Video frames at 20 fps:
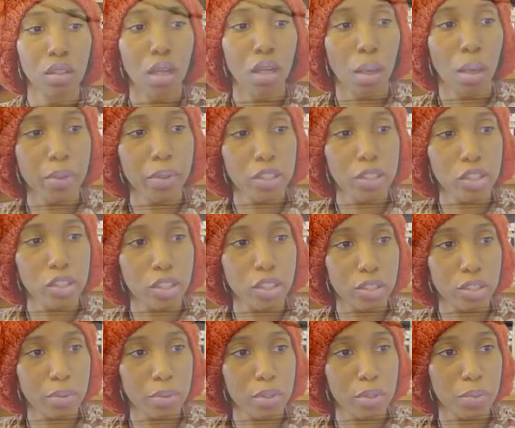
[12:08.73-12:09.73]
I'm gonna change
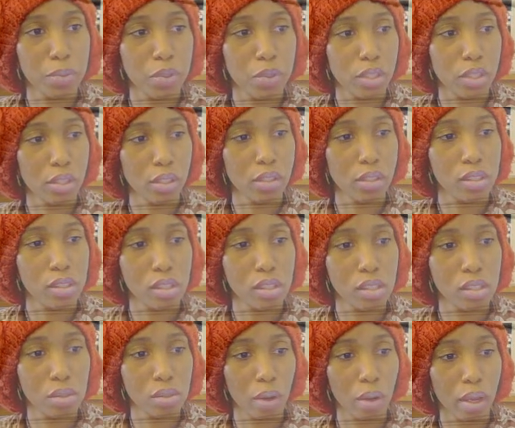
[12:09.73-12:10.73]
up this music because this
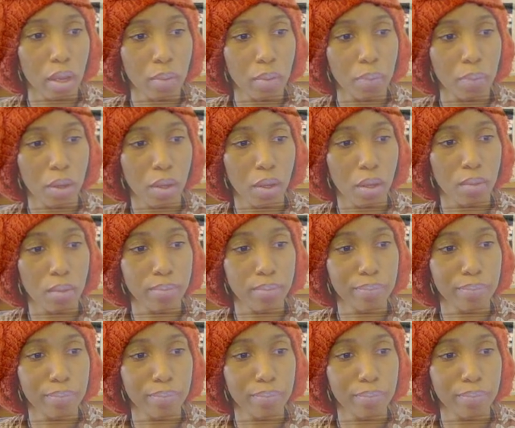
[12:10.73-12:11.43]
is great, but